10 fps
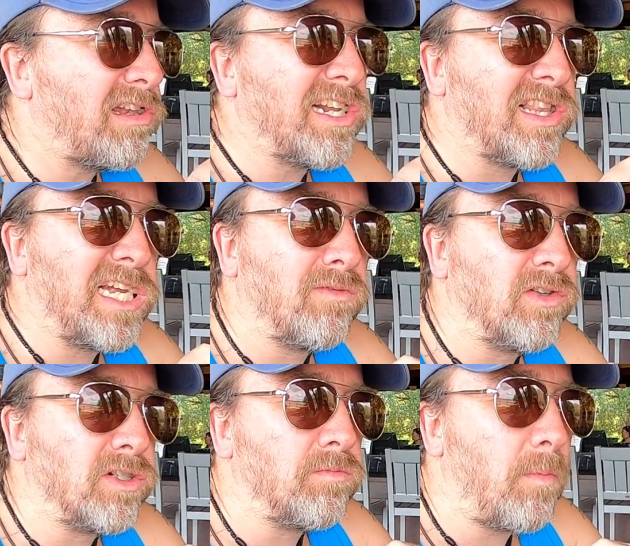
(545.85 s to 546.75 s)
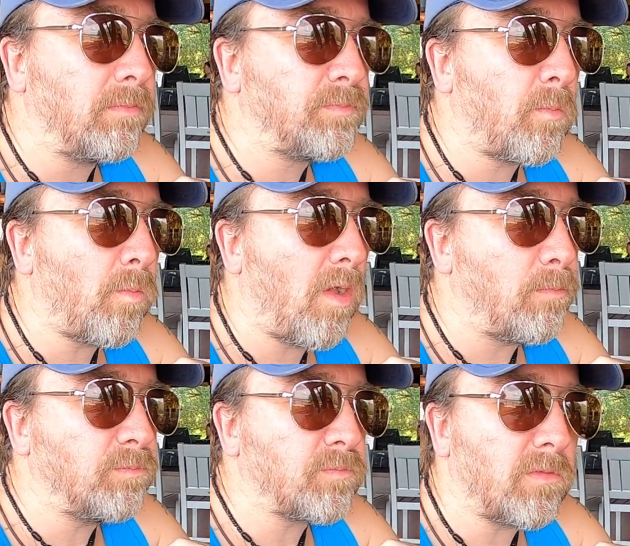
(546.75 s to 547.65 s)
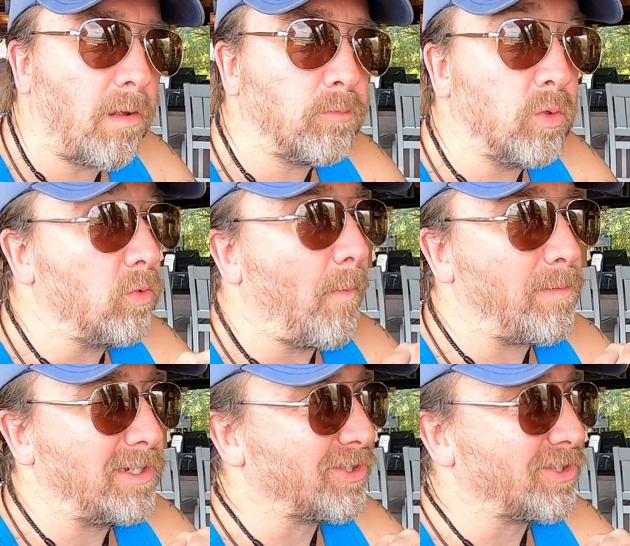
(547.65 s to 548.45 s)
I like lavender. Ooh,